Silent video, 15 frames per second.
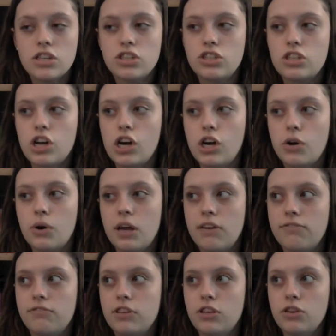So
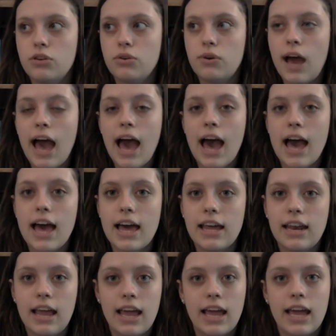if you
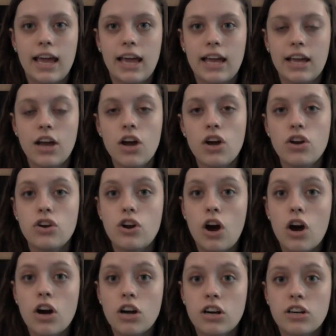had a
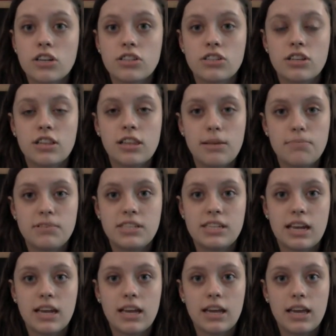NARS
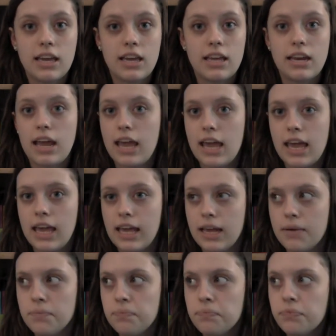lipstick in
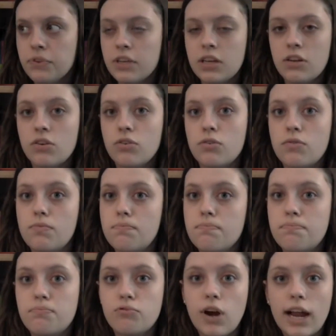a
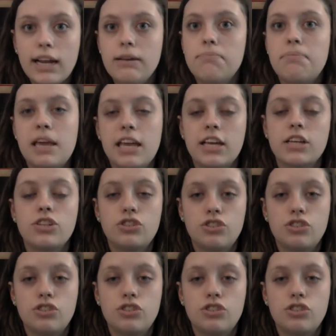bright pink